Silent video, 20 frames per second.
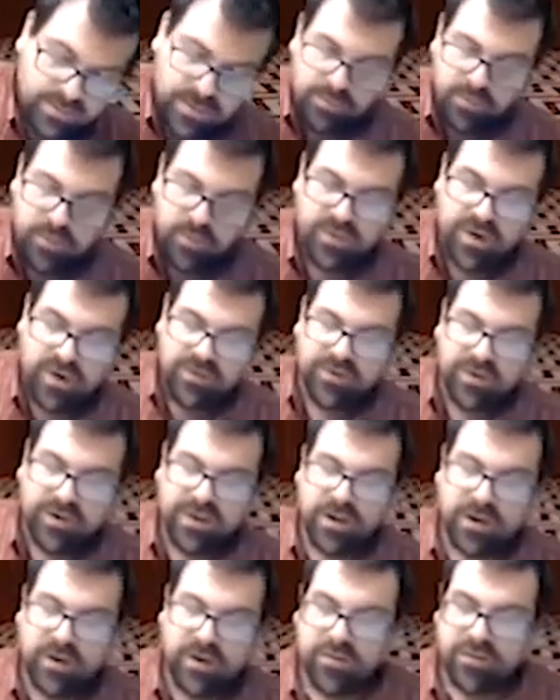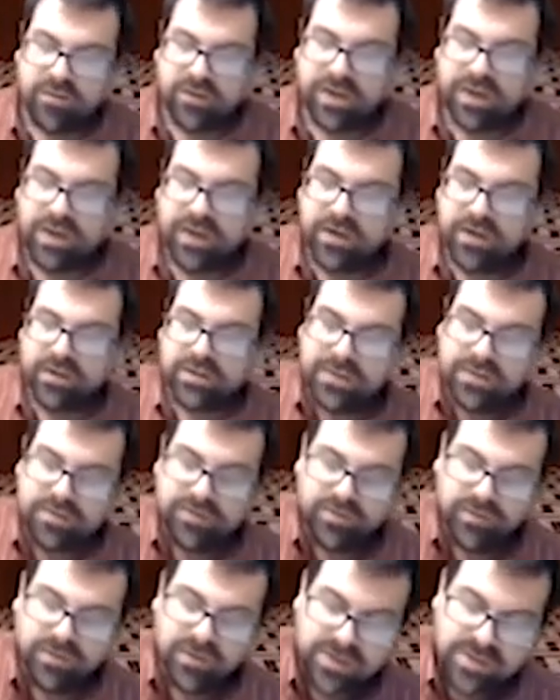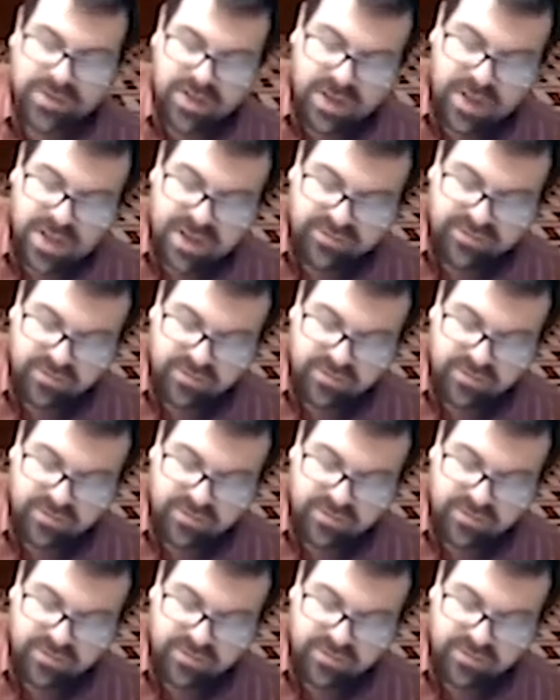I'm going to move everything over to here. So first I'll